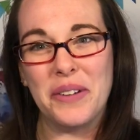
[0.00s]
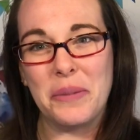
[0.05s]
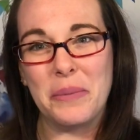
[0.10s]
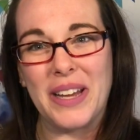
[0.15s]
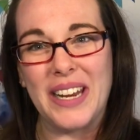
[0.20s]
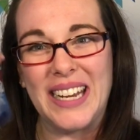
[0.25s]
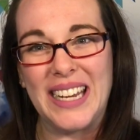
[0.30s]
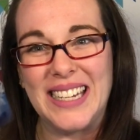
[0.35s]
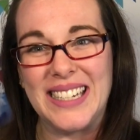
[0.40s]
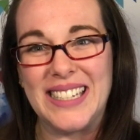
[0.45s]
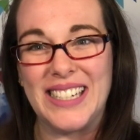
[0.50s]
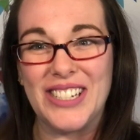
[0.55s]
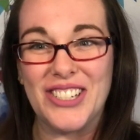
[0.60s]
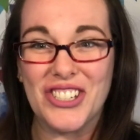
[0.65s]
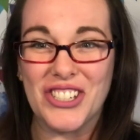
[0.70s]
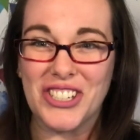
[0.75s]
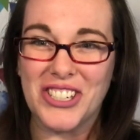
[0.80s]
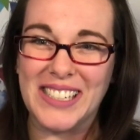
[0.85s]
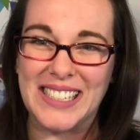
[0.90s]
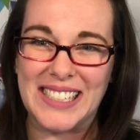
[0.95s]
everybody,
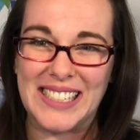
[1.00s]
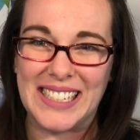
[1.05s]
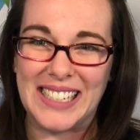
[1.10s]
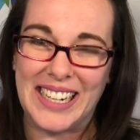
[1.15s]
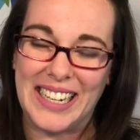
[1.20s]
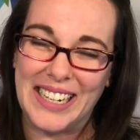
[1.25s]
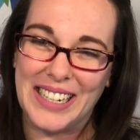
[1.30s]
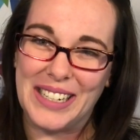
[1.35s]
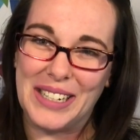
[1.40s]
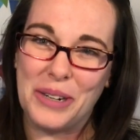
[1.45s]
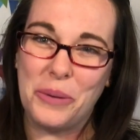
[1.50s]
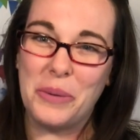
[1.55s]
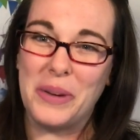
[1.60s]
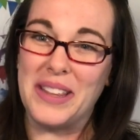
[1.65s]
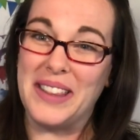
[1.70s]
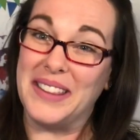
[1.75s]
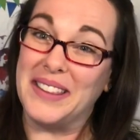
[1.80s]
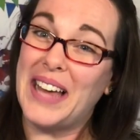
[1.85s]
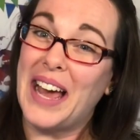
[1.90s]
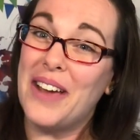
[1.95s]
Teacher Kristen here
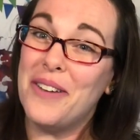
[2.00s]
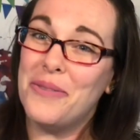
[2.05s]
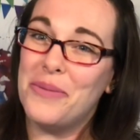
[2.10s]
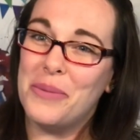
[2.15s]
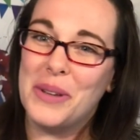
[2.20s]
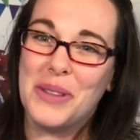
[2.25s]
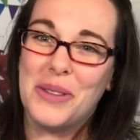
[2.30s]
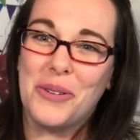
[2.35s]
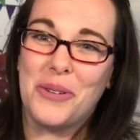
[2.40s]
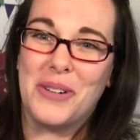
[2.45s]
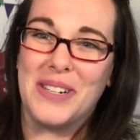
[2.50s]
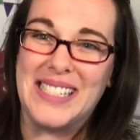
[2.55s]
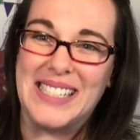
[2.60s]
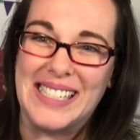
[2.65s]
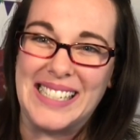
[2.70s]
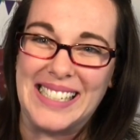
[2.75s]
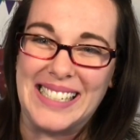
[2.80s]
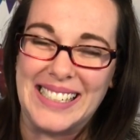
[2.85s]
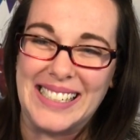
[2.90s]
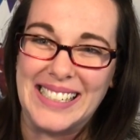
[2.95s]
with Life with
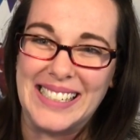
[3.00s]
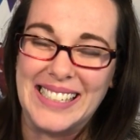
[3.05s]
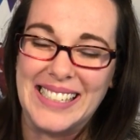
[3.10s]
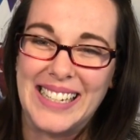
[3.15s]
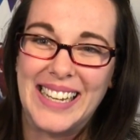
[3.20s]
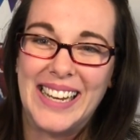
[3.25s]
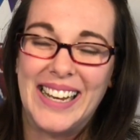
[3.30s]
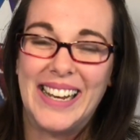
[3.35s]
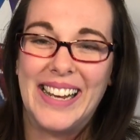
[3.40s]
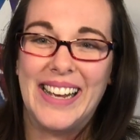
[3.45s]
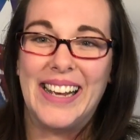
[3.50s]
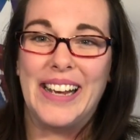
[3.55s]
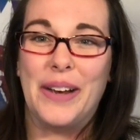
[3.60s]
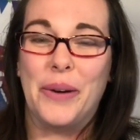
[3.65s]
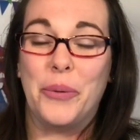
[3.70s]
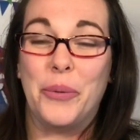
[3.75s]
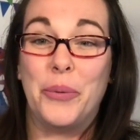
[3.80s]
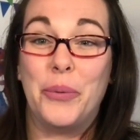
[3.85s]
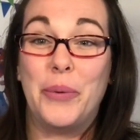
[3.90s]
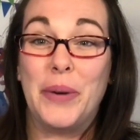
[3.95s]
Kristen.
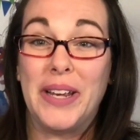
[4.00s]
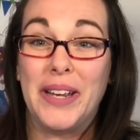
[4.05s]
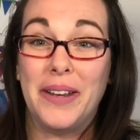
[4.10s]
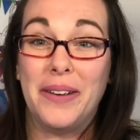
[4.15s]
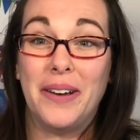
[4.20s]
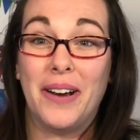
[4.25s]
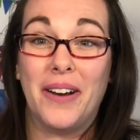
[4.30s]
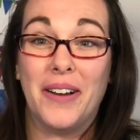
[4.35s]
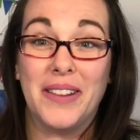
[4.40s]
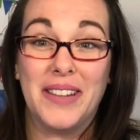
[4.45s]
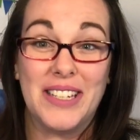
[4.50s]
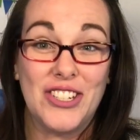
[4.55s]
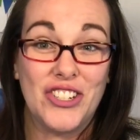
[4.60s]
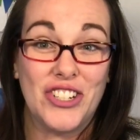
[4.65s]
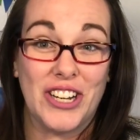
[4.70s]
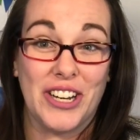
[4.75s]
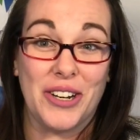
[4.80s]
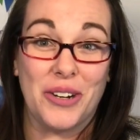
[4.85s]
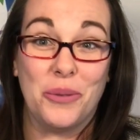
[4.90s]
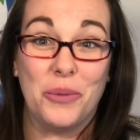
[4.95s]
We on this
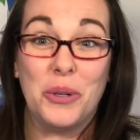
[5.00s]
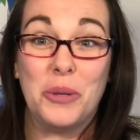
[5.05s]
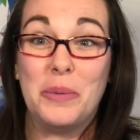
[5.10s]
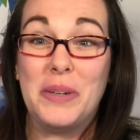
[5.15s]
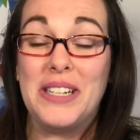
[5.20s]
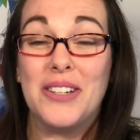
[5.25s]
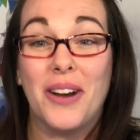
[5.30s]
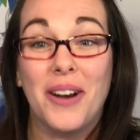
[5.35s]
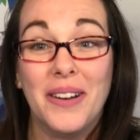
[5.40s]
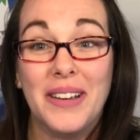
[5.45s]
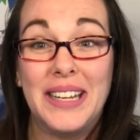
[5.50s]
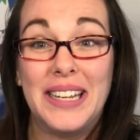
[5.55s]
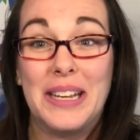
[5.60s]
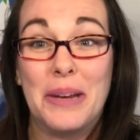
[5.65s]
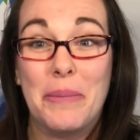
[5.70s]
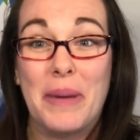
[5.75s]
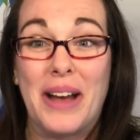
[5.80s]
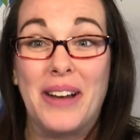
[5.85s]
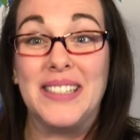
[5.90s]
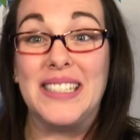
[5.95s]
channel will be talking
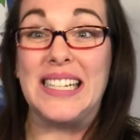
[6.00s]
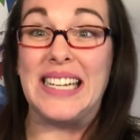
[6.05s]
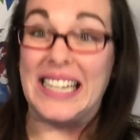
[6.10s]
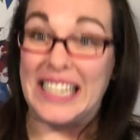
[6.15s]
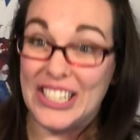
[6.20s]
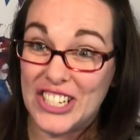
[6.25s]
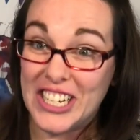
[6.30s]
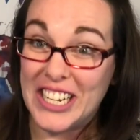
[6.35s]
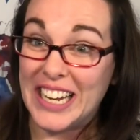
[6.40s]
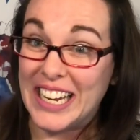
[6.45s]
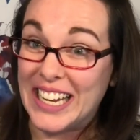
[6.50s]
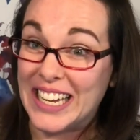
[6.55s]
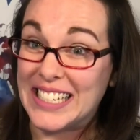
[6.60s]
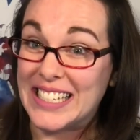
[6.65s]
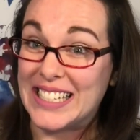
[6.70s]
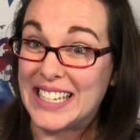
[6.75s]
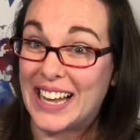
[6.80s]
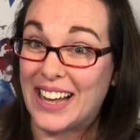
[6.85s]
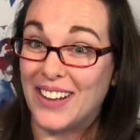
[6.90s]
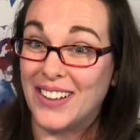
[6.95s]
about teaching
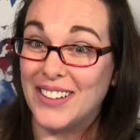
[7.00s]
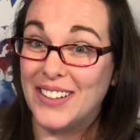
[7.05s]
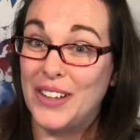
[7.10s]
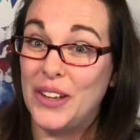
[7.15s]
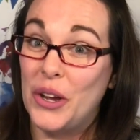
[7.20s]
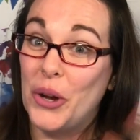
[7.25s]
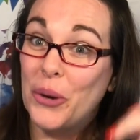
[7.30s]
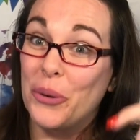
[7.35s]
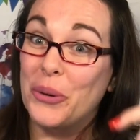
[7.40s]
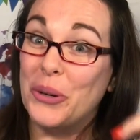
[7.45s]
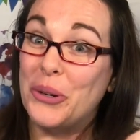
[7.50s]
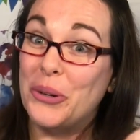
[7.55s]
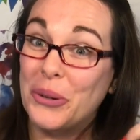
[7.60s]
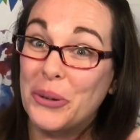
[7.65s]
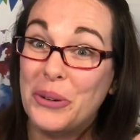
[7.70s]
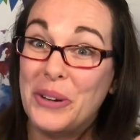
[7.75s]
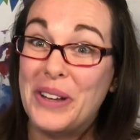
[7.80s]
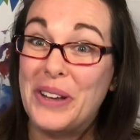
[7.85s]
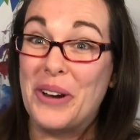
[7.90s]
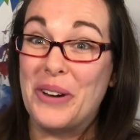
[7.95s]
ESL,
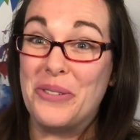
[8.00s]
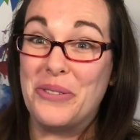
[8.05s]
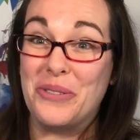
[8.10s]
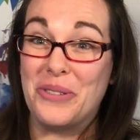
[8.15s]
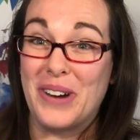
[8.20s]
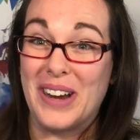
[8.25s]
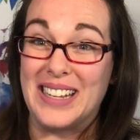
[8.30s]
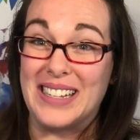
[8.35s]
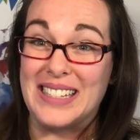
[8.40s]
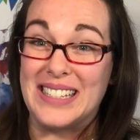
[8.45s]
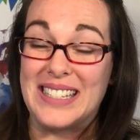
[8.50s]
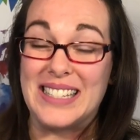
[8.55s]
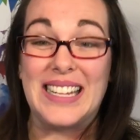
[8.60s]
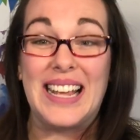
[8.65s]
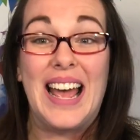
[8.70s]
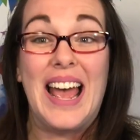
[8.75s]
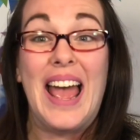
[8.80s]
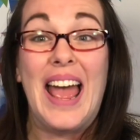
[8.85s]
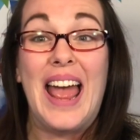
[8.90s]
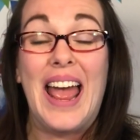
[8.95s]
recruiting our friends,
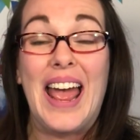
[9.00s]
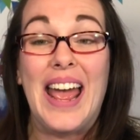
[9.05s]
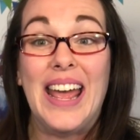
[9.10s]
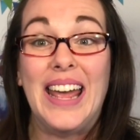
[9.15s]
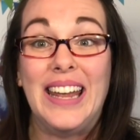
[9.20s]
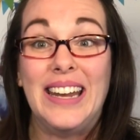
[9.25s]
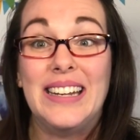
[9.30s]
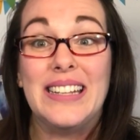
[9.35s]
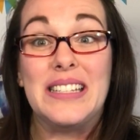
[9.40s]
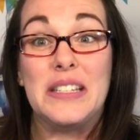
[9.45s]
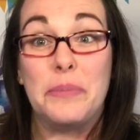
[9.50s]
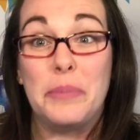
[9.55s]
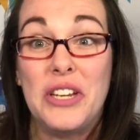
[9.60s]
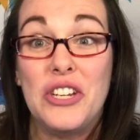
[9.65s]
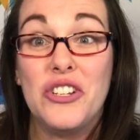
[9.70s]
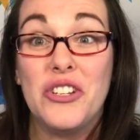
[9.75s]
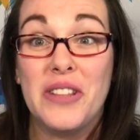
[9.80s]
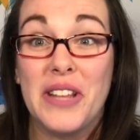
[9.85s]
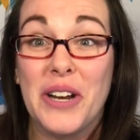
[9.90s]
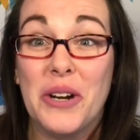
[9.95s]
and
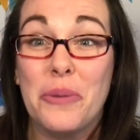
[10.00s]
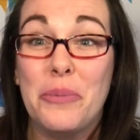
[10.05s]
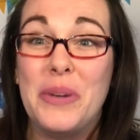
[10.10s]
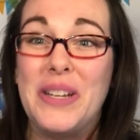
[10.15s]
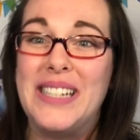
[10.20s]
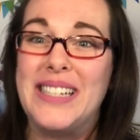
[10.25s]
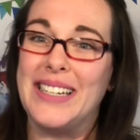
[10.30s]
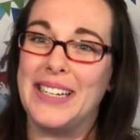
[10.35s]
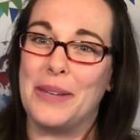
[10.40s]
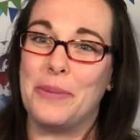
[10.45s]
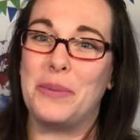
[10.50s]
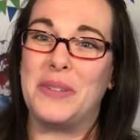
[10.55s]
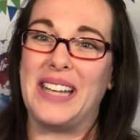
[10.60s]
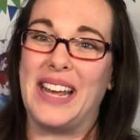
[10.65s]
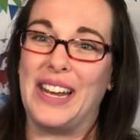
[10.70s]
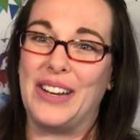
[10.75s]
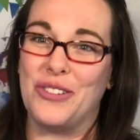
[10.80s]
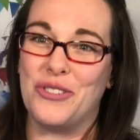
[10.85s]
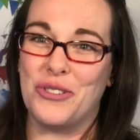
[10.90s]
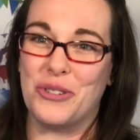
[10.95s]
speech therapy tips
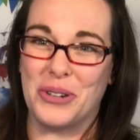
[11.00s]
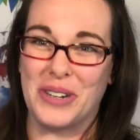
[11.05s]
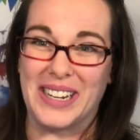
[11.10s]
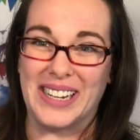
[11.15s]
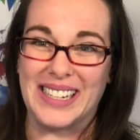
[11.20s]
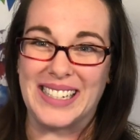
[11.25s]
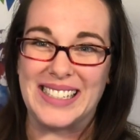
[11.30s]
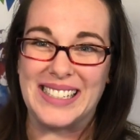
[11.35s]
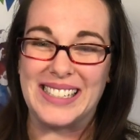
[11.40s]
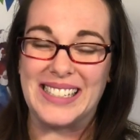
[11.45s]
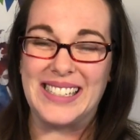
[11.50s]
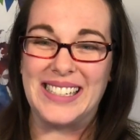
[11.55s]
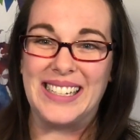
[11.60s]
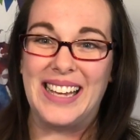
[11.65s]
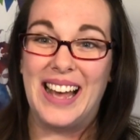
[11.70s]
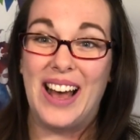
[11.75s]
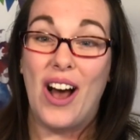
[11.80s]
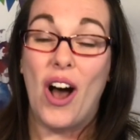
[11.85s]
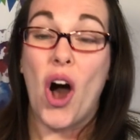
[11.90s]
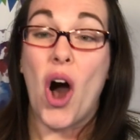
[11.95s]
and tricks,
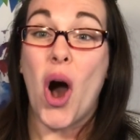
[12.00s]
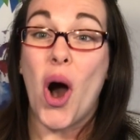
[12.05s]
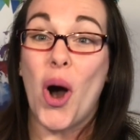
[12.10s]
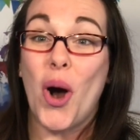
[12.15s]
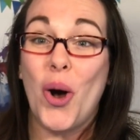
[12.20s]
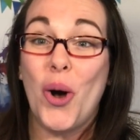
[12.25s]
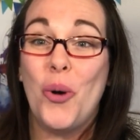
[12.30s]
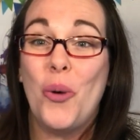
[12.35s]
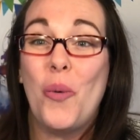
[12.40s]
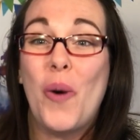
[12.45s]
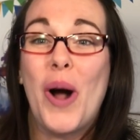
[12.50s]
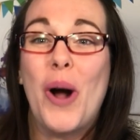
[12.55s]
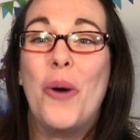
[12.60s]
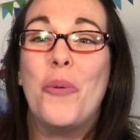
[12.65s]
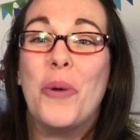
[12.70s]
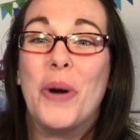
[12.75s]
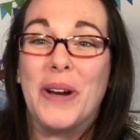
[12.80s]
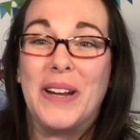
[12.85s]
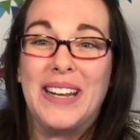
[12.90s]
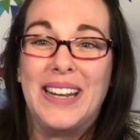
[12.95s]
all while
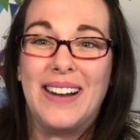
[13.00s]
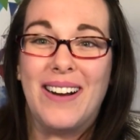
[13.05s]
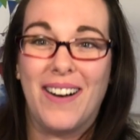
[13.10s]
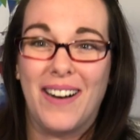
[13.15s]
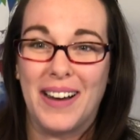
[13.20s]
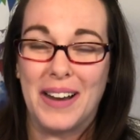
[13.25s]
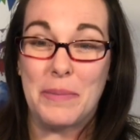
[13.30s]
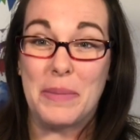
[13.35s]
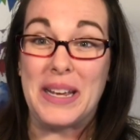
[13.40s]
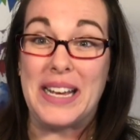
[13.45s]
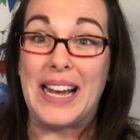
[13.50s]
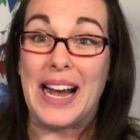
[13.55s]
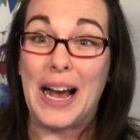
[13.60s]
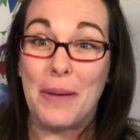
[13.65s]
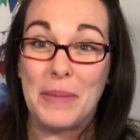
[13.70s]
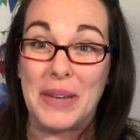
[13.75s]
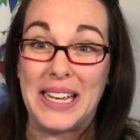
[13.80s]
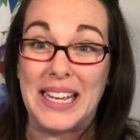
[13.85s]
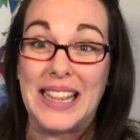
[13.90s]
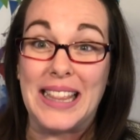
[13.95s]
working on
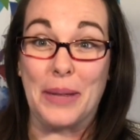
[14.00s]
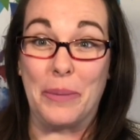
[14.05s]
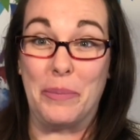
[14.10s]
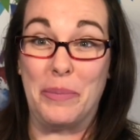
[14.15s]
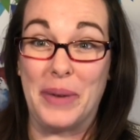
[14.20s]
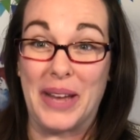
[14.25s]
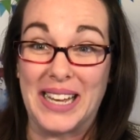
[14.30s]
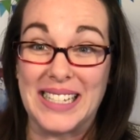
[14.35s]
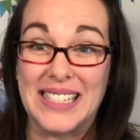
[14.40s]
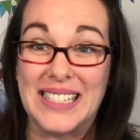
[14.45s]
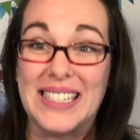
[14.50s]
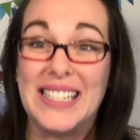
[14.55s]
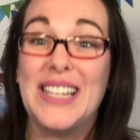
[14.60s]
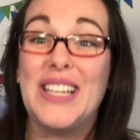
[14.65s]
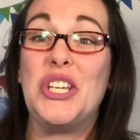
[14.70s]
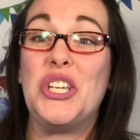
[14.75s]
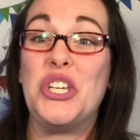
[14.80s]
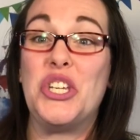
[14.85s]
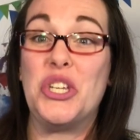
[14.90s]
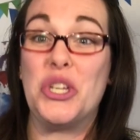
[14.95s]
becoming the best
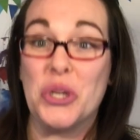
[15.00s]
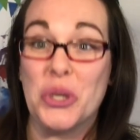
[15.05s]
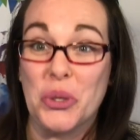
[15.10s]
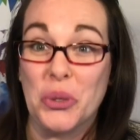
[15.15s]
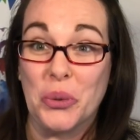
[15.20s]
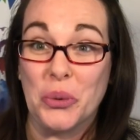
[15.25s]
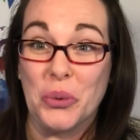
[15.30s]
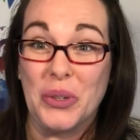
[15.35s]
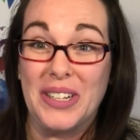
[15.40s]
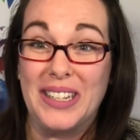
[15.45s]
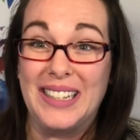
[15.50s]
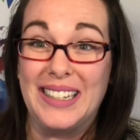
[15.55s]
you.